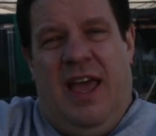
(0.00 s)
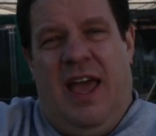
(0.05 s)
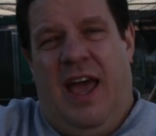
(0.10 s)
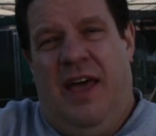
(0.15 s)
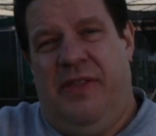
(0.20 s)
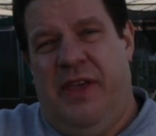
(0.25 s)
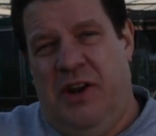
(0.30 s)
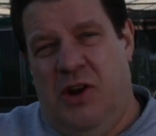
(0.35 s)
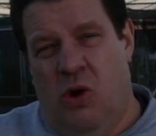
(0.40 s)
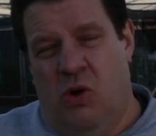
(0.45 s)

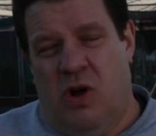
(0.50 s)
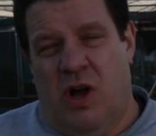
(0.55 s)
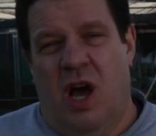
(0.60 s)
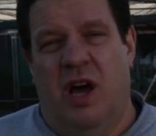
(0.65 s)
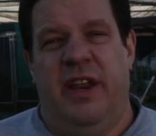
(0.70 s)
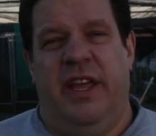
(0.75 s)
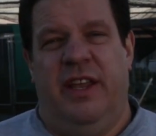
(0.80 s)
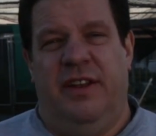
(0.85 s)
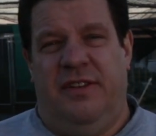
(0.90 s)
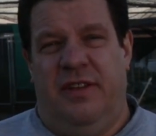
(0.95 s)
and they don't
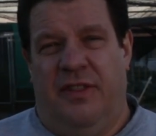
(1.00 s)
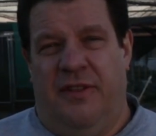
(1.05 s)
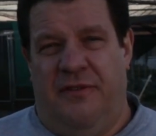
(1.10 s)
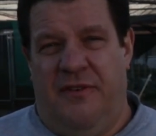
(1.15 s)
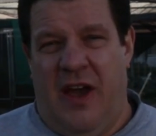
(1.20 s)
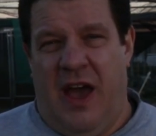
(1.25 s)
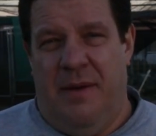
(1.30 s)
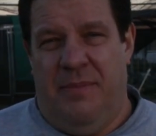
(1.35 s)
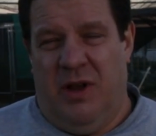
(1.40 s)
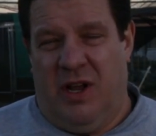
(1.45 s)
cut into the
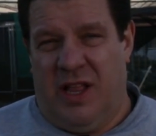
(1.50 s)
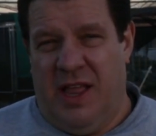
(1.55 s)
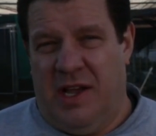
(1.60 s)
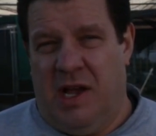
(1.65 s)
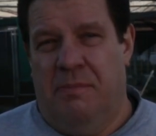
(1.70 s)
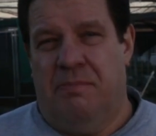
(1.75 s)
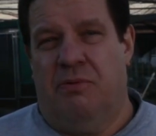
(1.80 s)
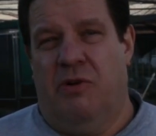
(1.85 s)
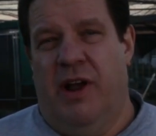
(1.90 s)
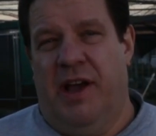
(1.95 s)
fabric like
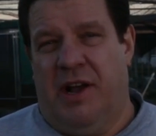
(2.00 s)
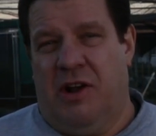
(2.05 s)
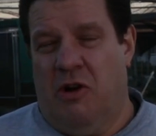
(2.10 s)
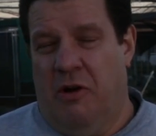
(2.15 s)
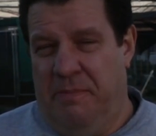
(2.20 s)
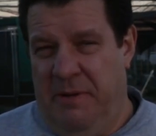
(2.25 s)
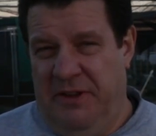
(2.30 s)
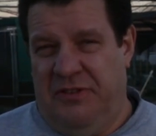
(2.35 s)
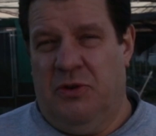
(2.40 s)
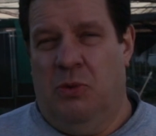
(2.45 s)
a brick or
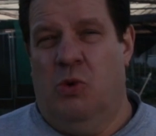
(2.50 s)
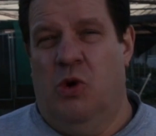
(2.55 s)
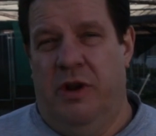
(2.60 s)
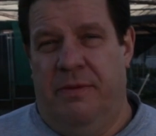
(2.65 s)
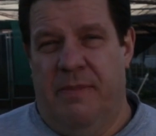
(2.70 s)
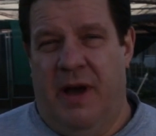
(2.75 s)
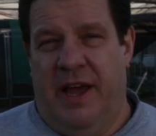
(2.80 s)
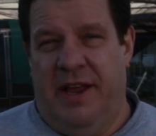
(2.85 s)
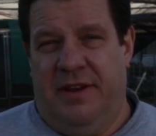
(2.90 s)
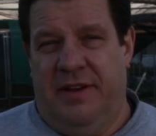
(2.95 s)
a piece of
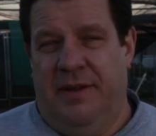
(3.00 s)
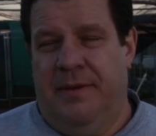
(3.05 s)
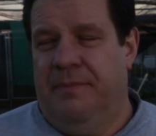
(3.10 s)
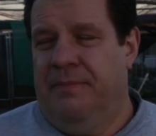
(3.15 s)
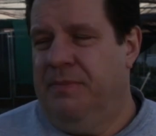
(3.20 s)
wood might.